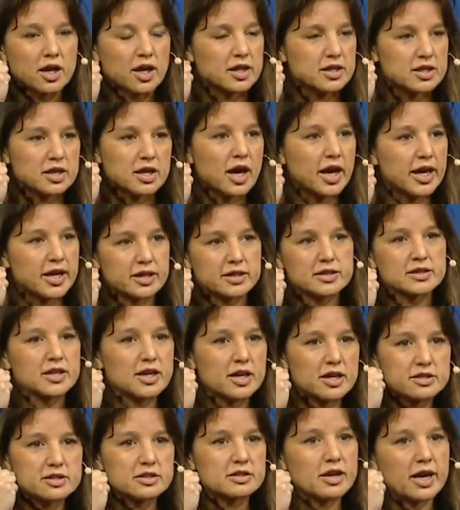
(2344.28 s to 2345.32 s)
And the guy on the
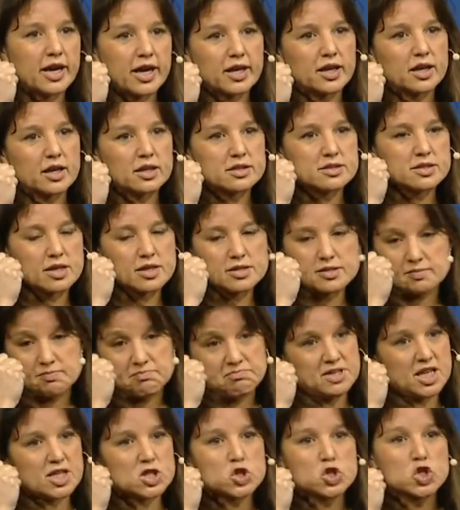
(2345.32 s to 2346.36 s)
other end says,
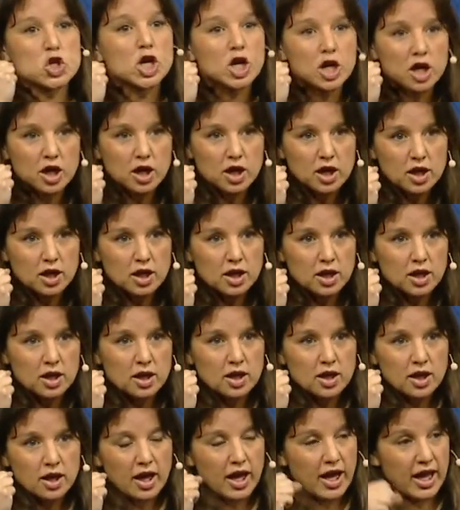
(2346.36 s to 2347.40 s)
Yes, sir.
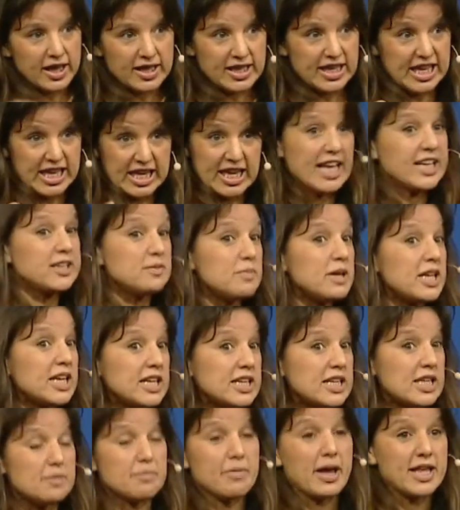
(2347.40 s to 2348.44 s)
And he admitted
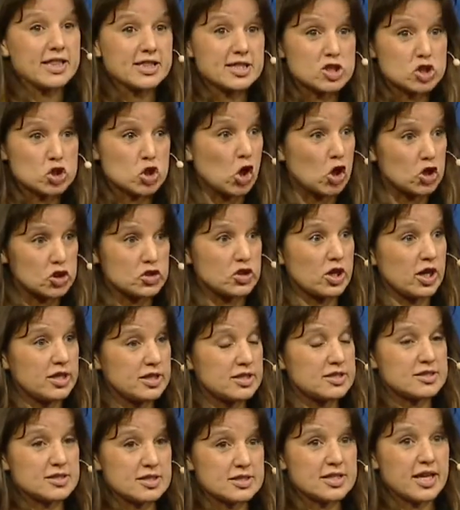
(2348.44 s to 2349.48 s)
he made this call. So I,
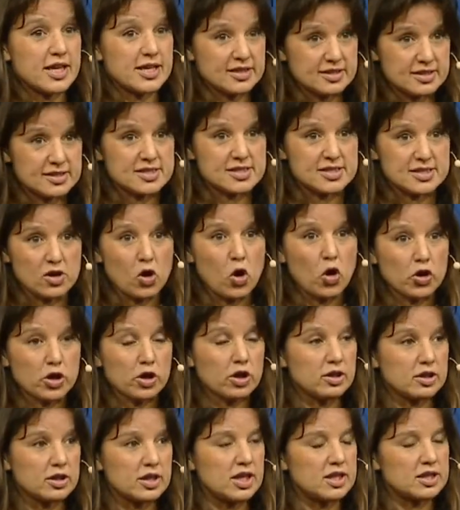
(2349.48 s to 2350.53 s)
this is like this audio
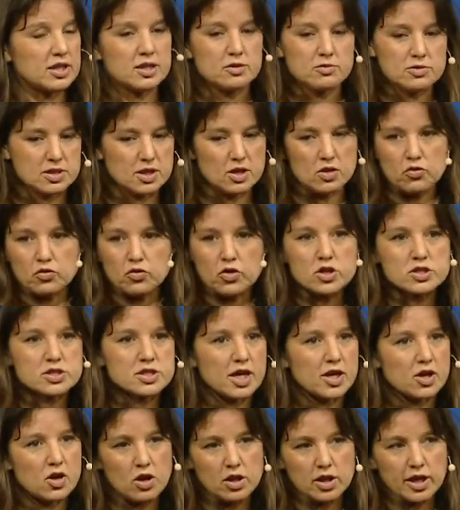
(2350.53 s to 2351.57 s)
leaked, and it was like, Of course I
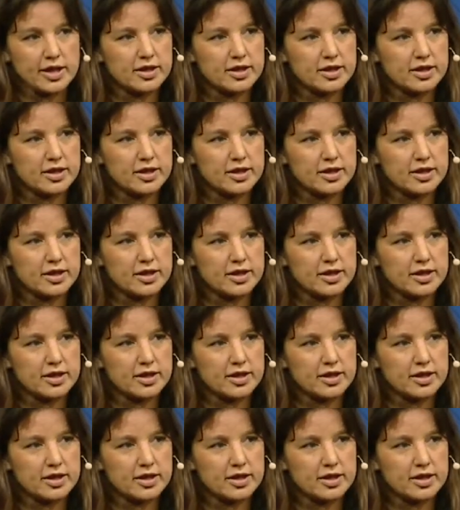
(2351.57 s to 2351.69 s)
call. I